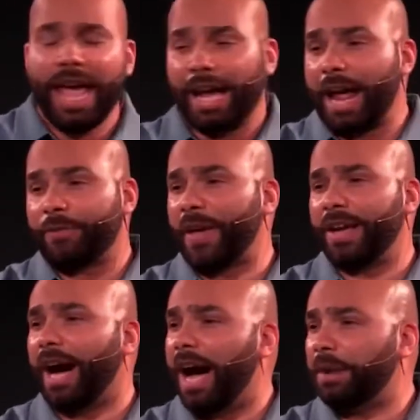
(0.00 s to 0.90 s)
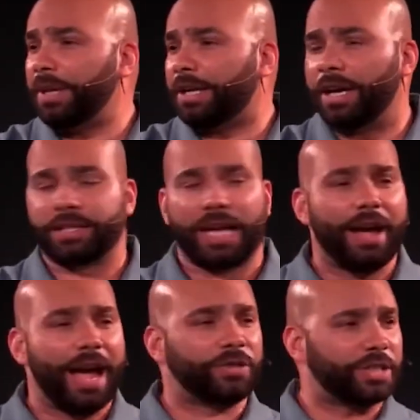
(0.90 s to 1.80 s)
And I thank God because I
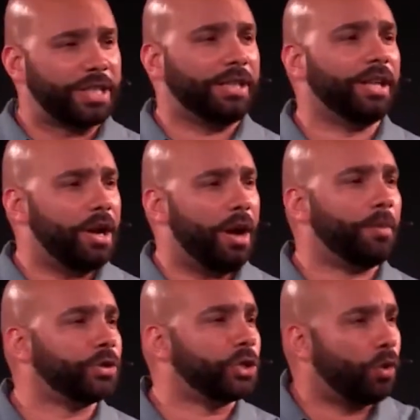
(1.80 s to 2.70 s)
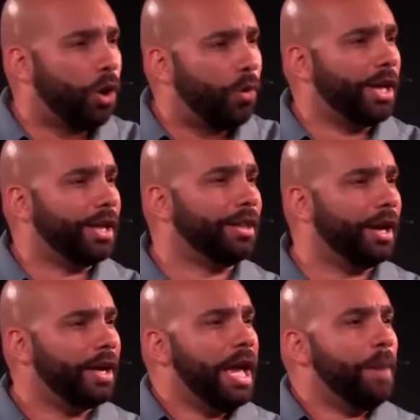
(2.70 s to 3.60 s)
have seen the numbers growing and
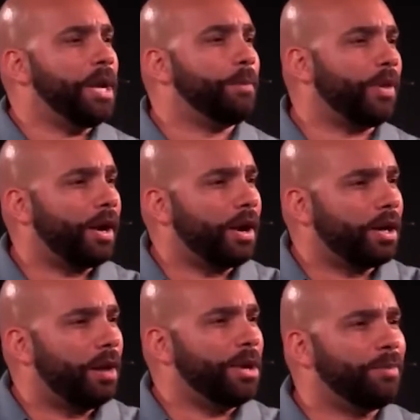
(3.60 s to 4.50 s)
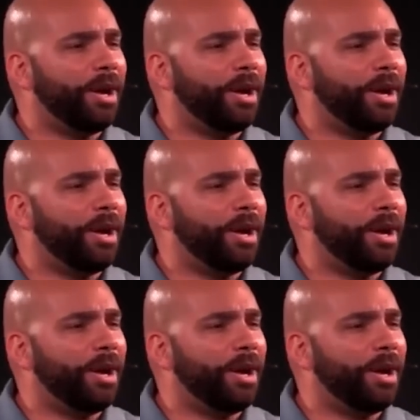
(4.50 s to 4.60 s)
the people that are coming,